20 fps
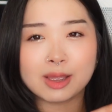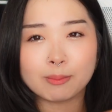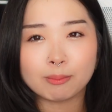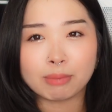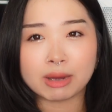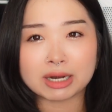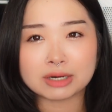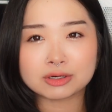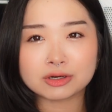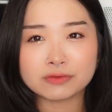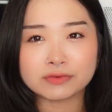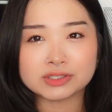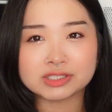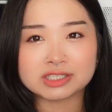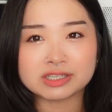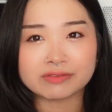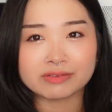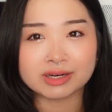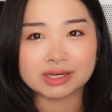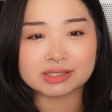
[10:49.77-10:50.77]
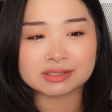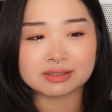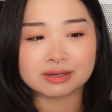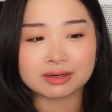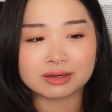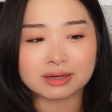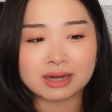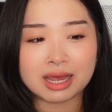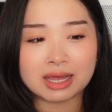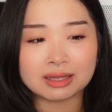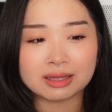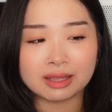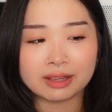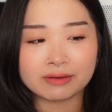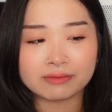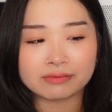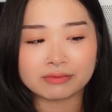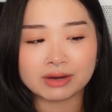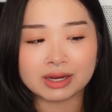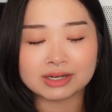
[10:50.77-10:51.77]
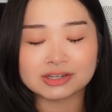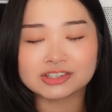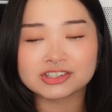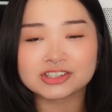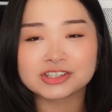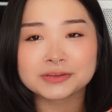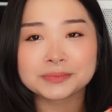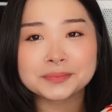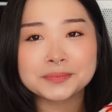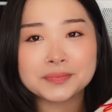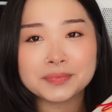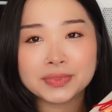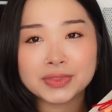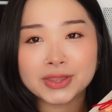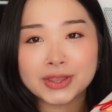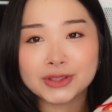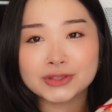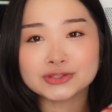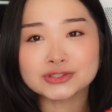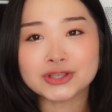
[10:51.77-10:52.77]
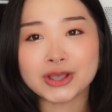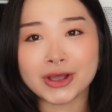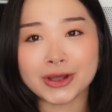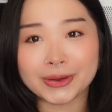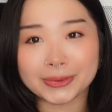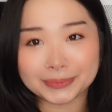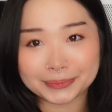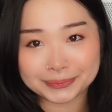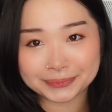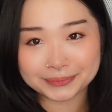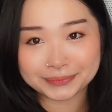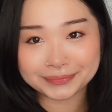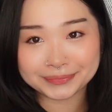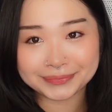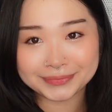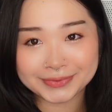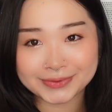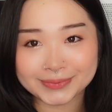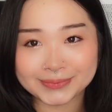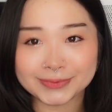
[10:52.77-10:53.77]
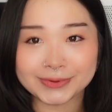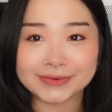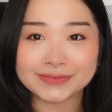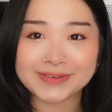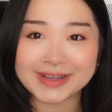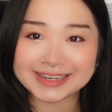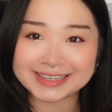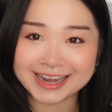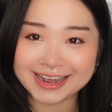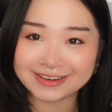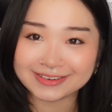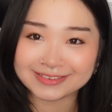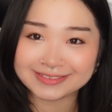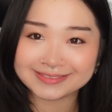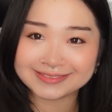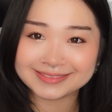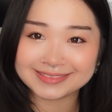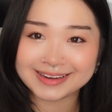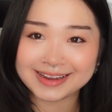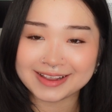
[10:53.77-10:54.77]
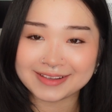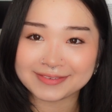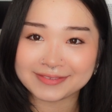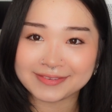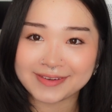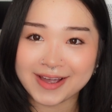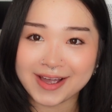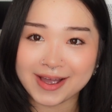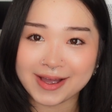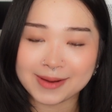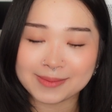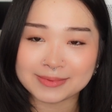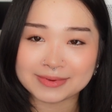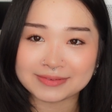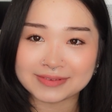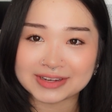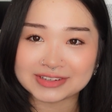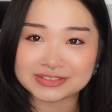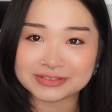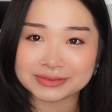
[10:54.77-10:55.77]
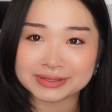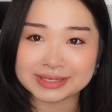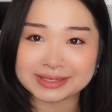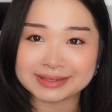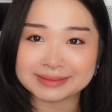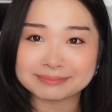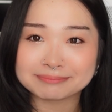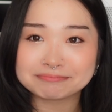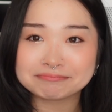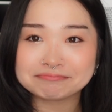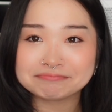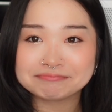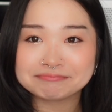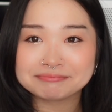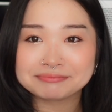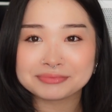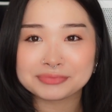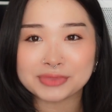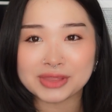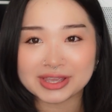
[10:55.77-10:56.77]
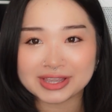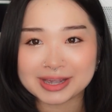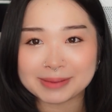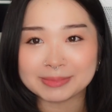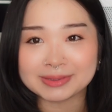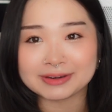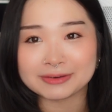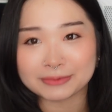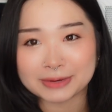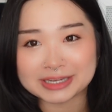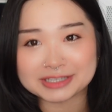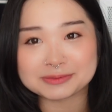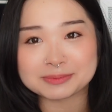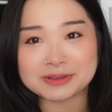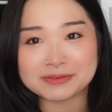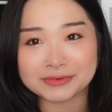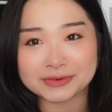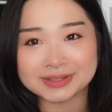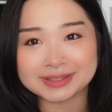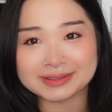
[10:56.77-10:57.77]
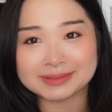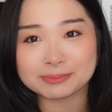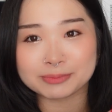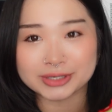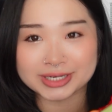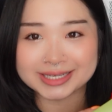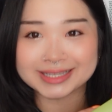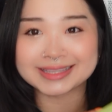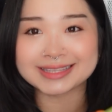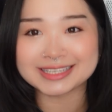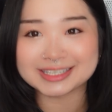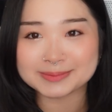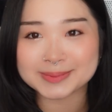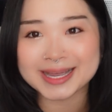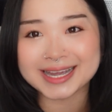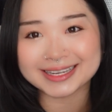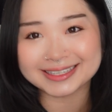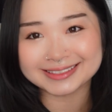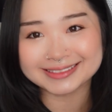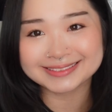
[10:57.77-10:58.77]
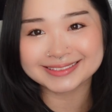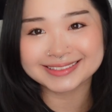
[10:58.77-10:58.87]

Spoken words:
but I don't know if it's different because they're not like fresh. So we'll find out if eventually they come in to arrest me for bringing these back.